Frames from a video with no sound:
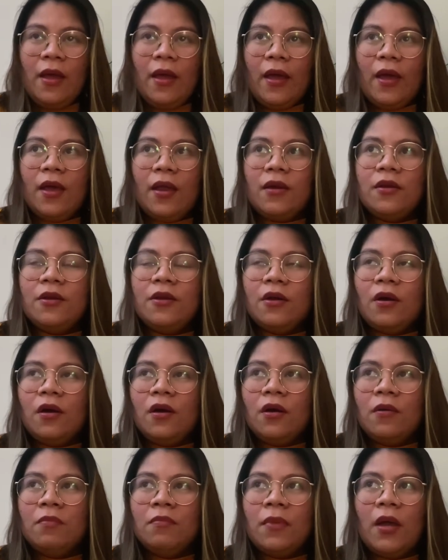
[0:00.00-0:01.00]
And
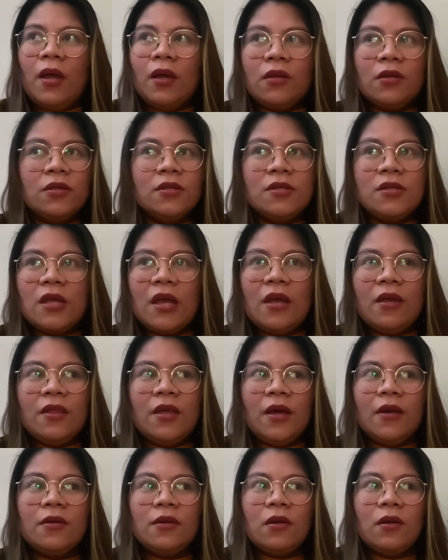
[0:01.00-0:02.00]
I could say
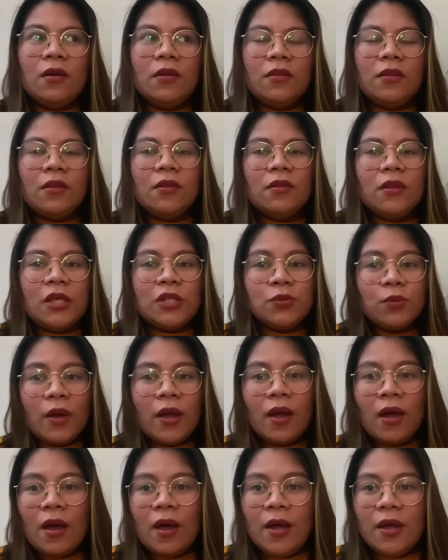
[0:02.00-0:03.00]
that that's why